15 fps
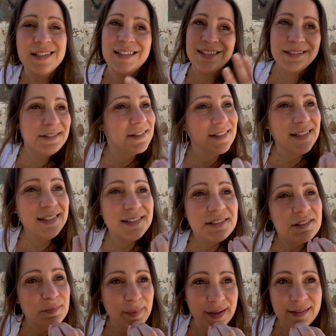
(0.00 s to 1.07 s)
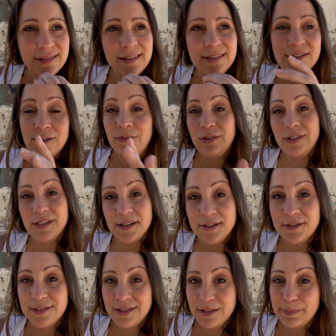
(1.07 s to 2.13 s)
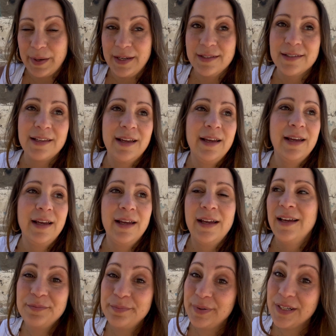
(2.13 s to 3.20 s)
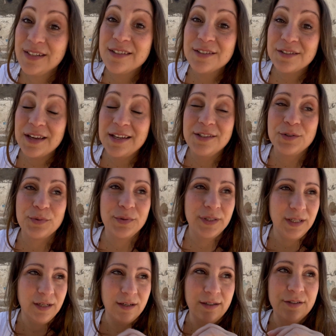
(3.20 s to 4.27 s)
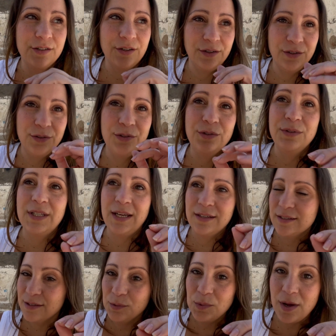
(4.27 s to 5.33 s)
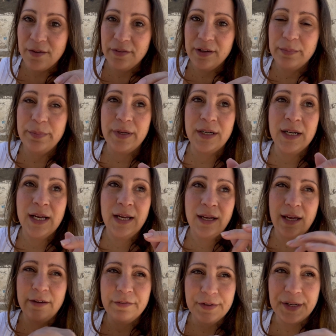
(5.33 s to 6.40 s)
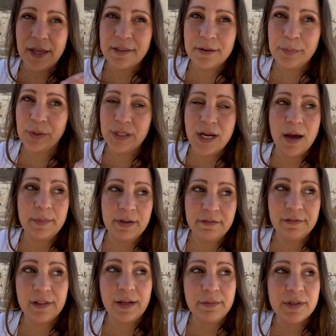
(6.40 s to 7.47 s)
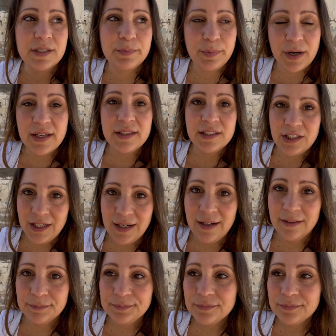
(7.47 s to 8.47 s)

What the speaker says: It is spicy, so if you're not used to spice, but it's really good. So you do taste the guava, but I feel like the predominant flavor is probably the chile.